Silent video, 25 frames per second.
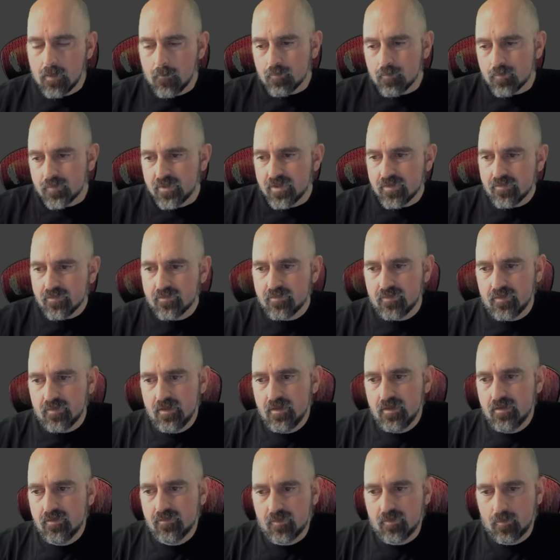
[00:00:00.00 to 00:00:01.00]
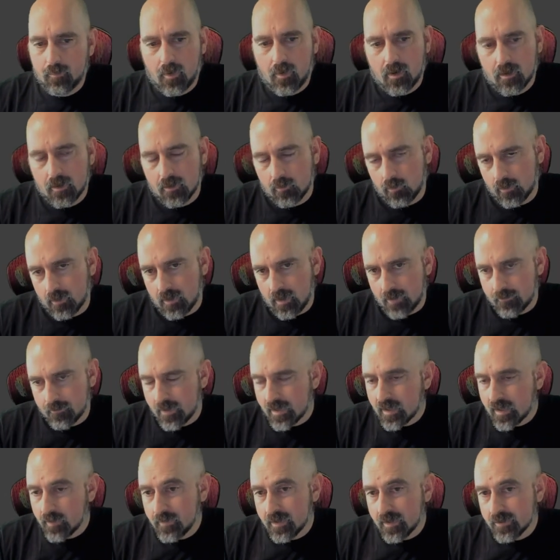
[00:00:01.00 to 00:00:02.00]
this is a part where I
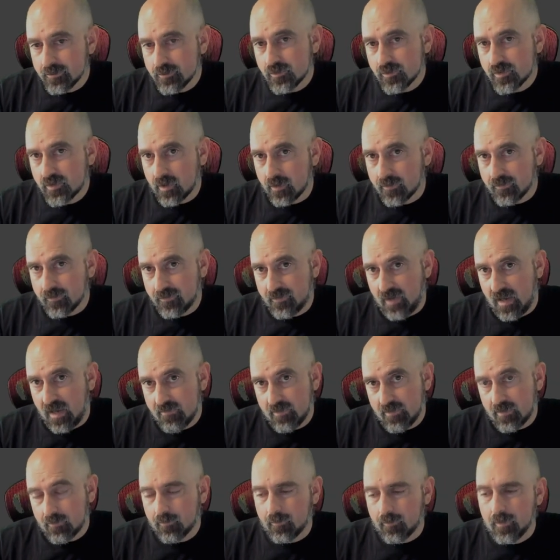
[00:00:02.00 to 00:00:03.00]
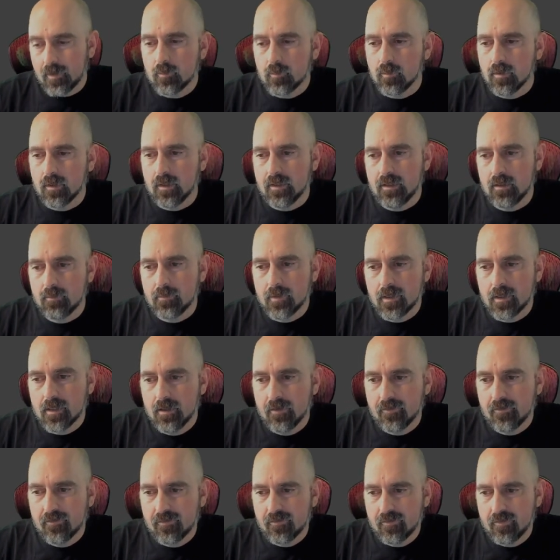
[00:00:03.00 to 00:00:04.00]
recommend you start saving frequently,
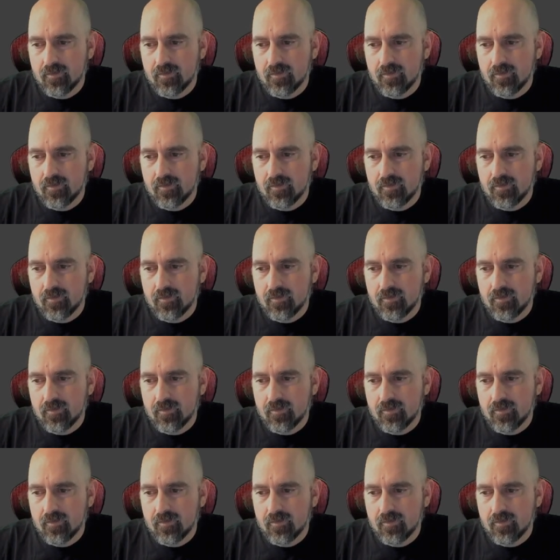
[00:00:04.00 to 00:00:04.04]
because